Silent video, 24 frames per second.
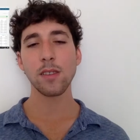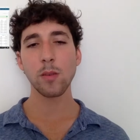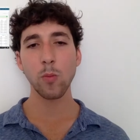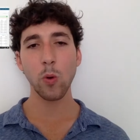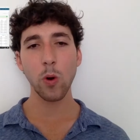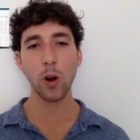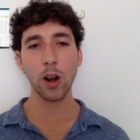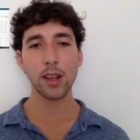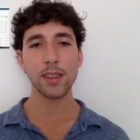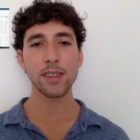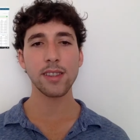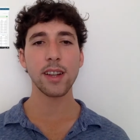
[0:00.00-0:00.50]
a
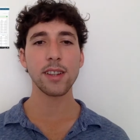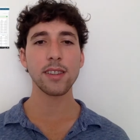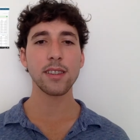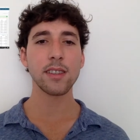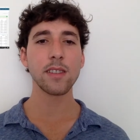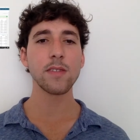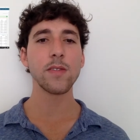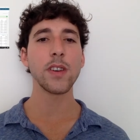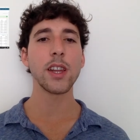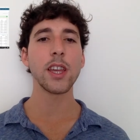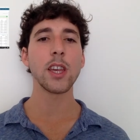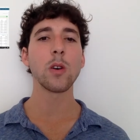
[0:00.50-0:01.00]
more
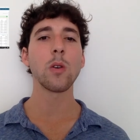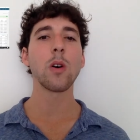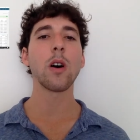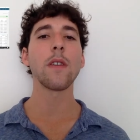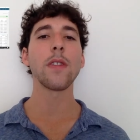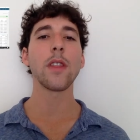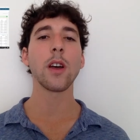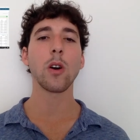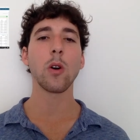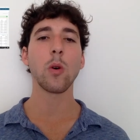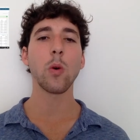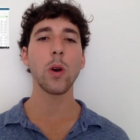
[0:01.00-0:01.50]
extensive video
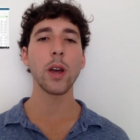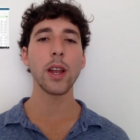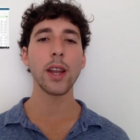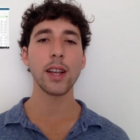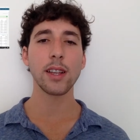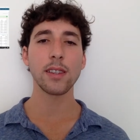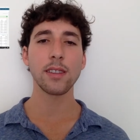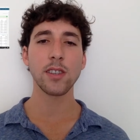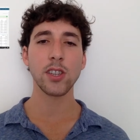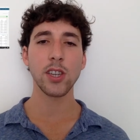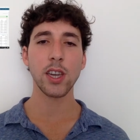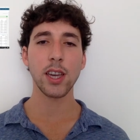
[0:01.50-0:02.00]
on the coin
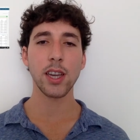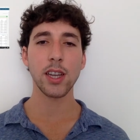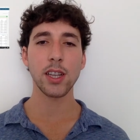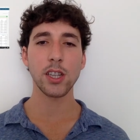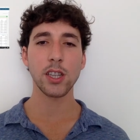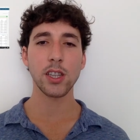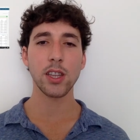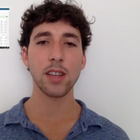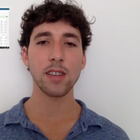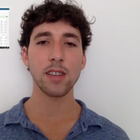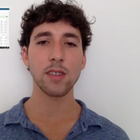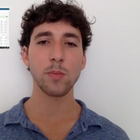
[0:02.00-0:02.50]

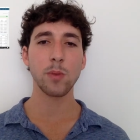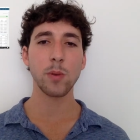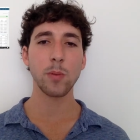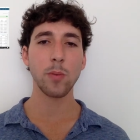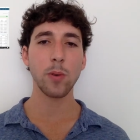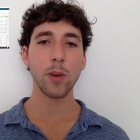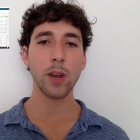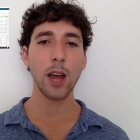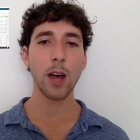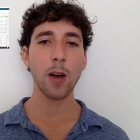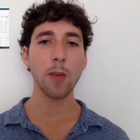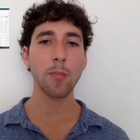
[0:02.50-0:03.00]
exchange that's been
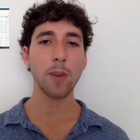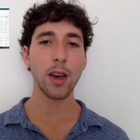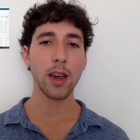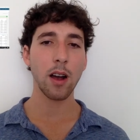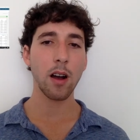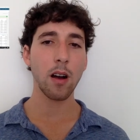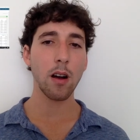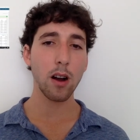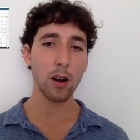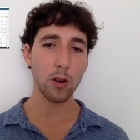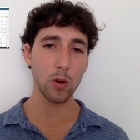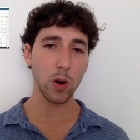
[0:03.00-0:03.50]
put out by
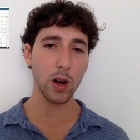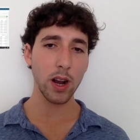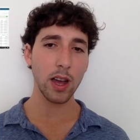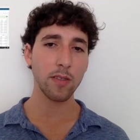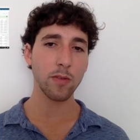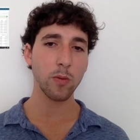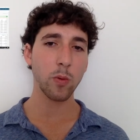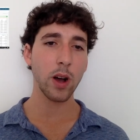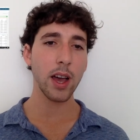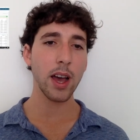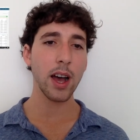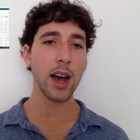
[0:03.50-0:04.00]
Ardor
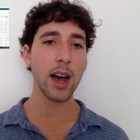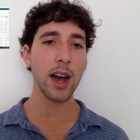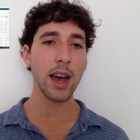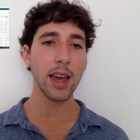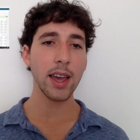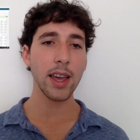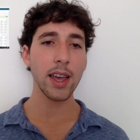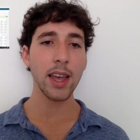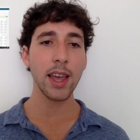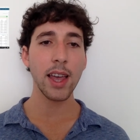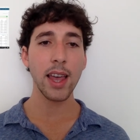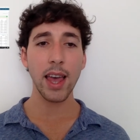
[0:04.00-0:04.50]

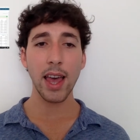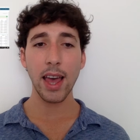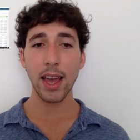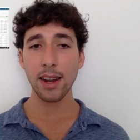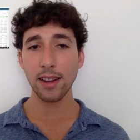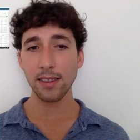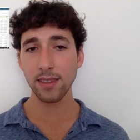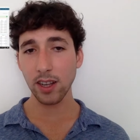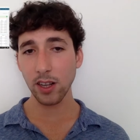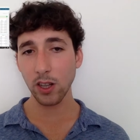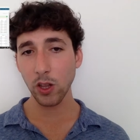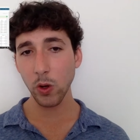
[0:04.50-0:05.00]
FYI and
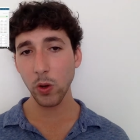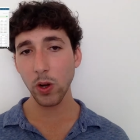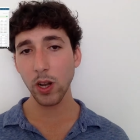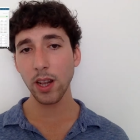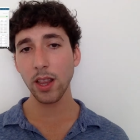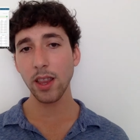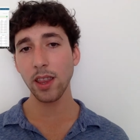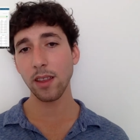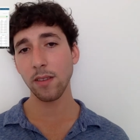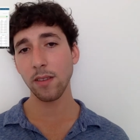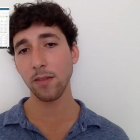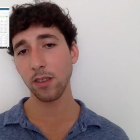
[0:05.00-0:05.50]
is included
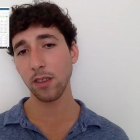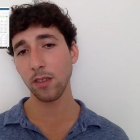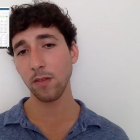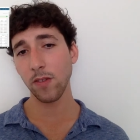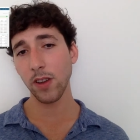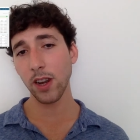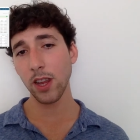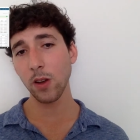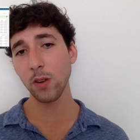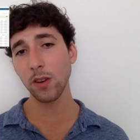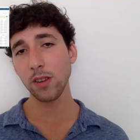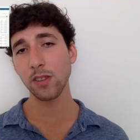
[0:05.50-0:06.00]
in the
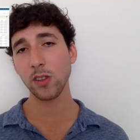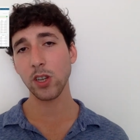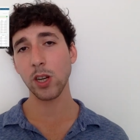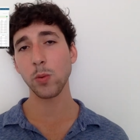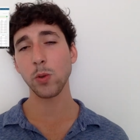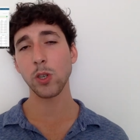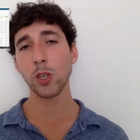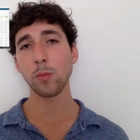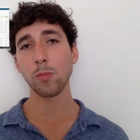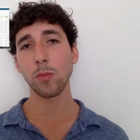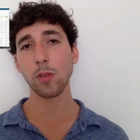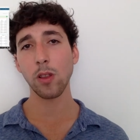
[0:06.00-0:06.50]
video
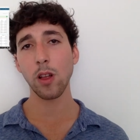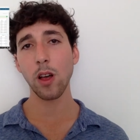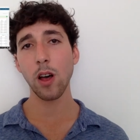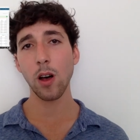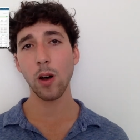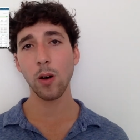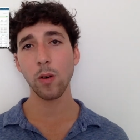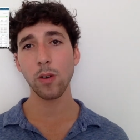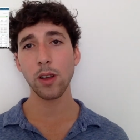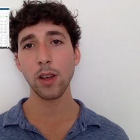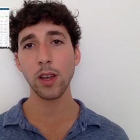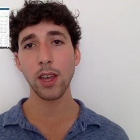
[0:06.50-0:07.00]
description
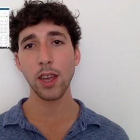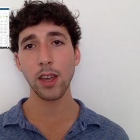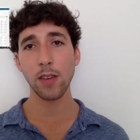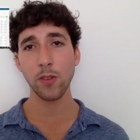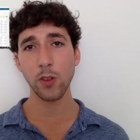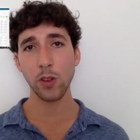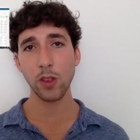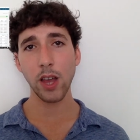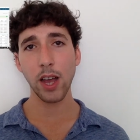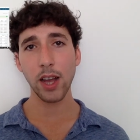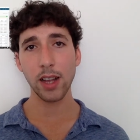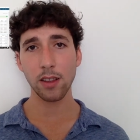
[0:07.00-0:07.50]
below if
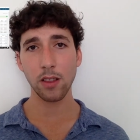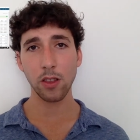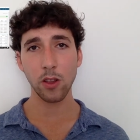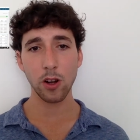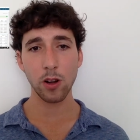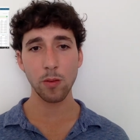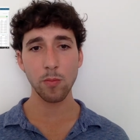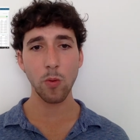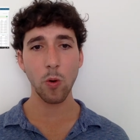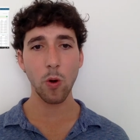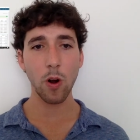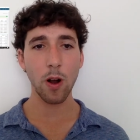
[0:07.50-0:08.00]
you'd like to
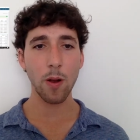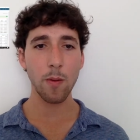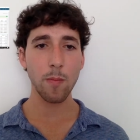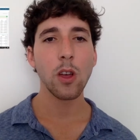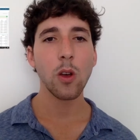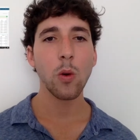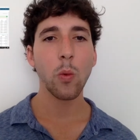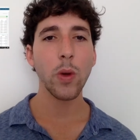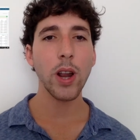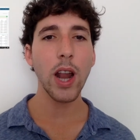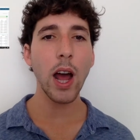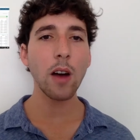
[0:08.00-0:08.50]
learn more.
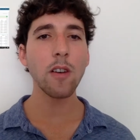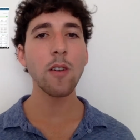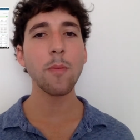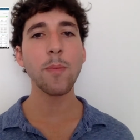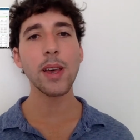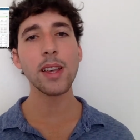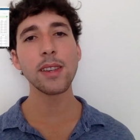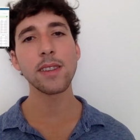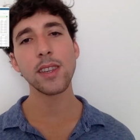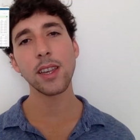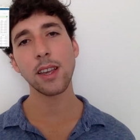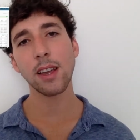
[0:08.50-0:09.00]
We now have a
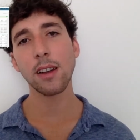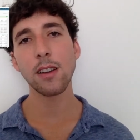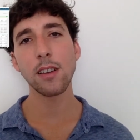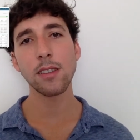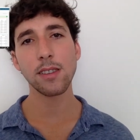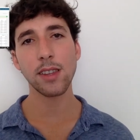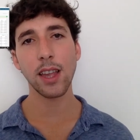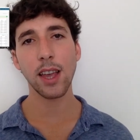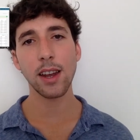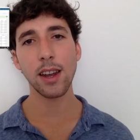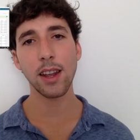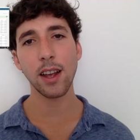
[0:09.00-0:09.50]
basic
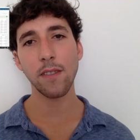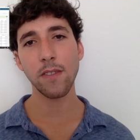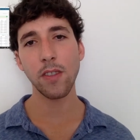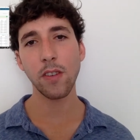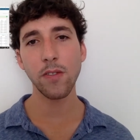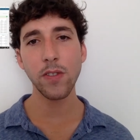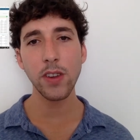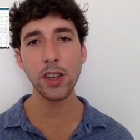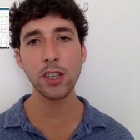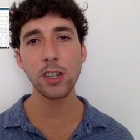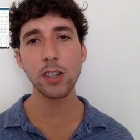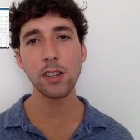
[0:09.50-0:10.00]
understanding of the
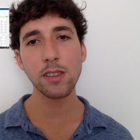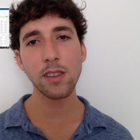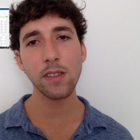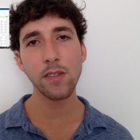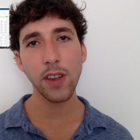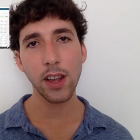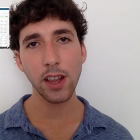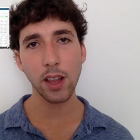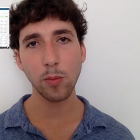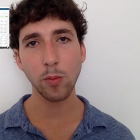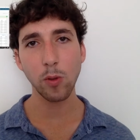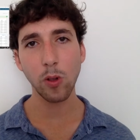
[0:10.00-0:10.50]
features
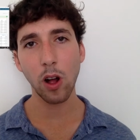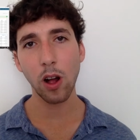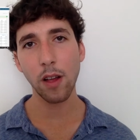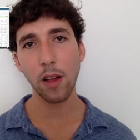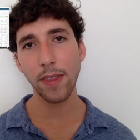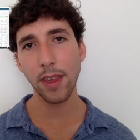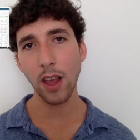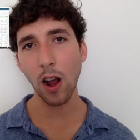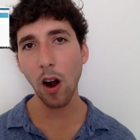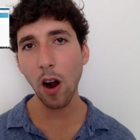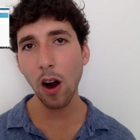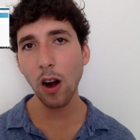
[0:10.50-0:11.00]
available on
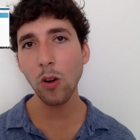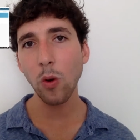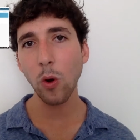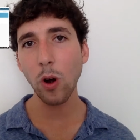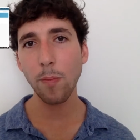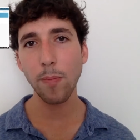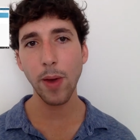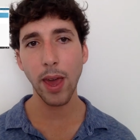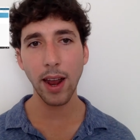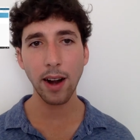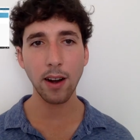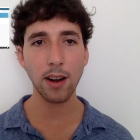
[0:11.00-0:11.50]
the Ardor
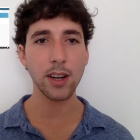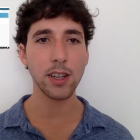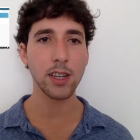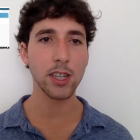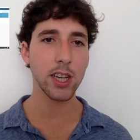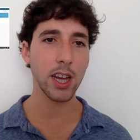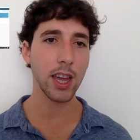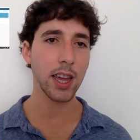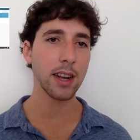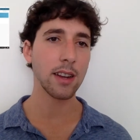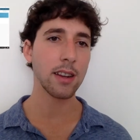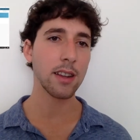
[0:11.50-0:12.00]
parent
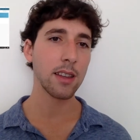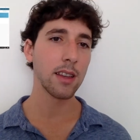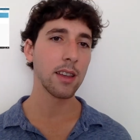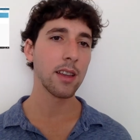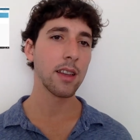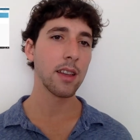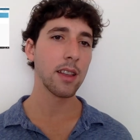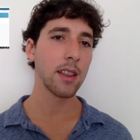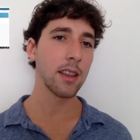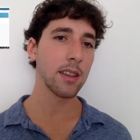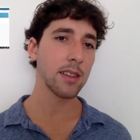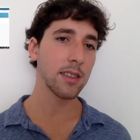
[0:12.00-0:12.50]
chain.
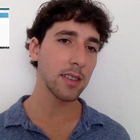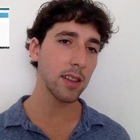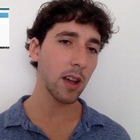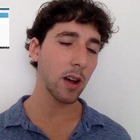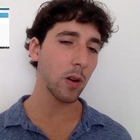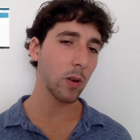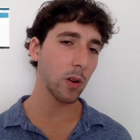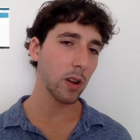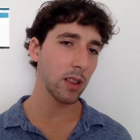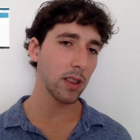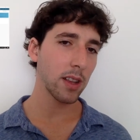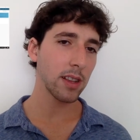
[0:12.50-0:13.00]

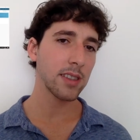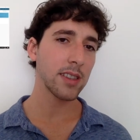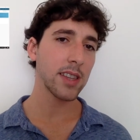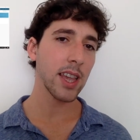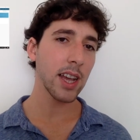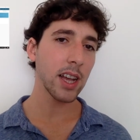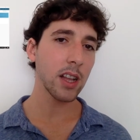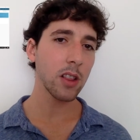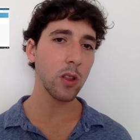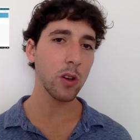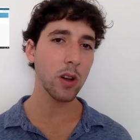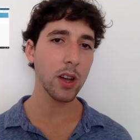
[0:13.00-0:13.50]
So let's
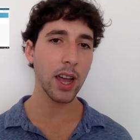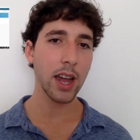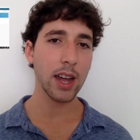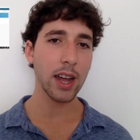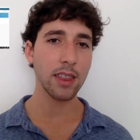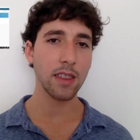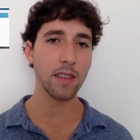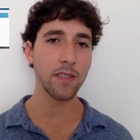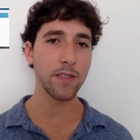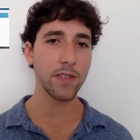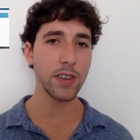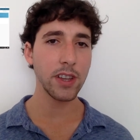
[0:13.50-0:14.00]
take a look at
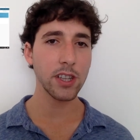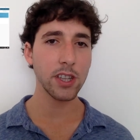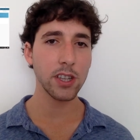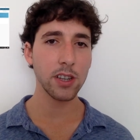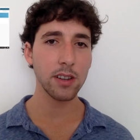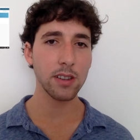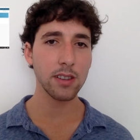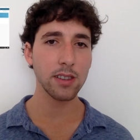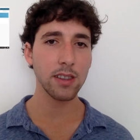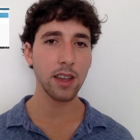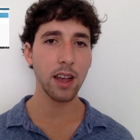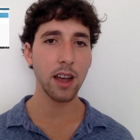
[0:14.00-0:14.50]
the
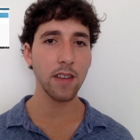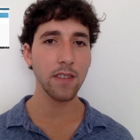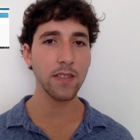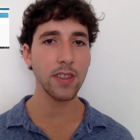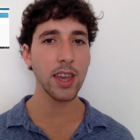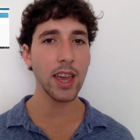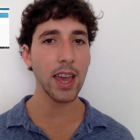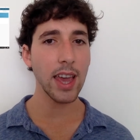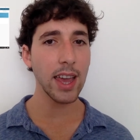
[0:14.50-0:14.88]
features of the